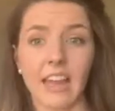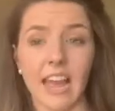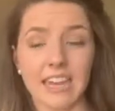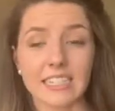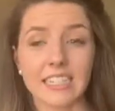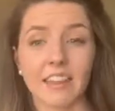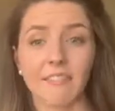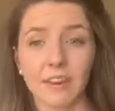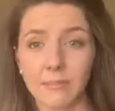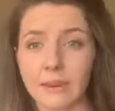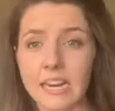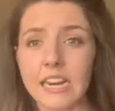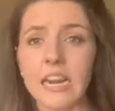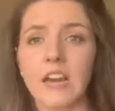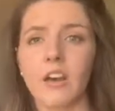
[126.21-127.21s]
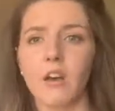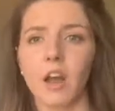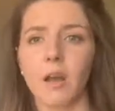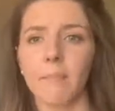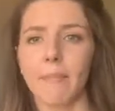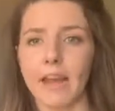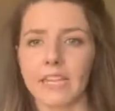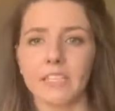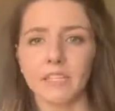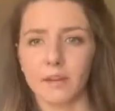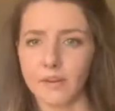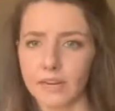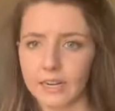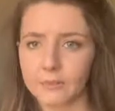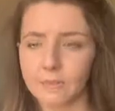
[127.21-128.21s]
has given me are best
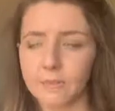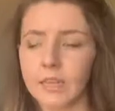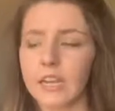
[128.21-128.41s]
suited.